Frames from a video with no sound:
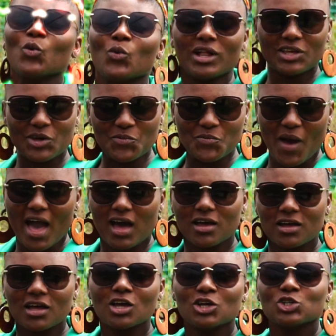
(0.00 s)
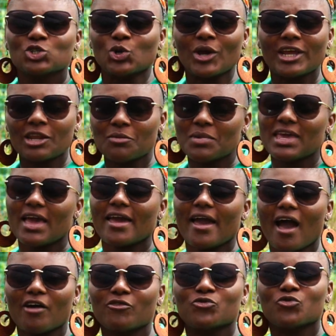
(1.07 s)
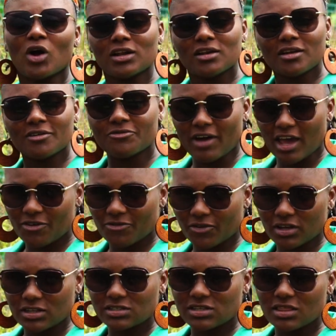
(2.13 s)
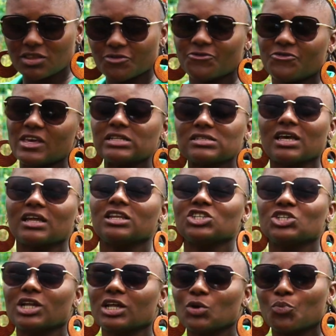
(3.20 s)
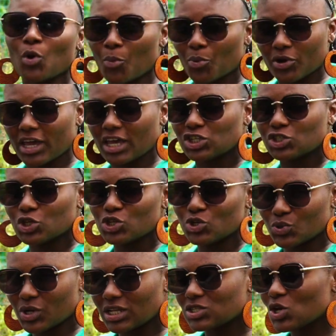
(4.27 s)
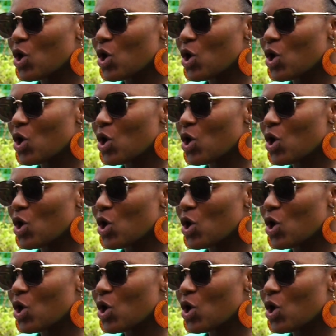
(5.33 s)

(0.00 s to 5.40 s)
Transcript: Welcome back. Joining me, I have Rhonda Vifus, the field technician at the Propagation Unit.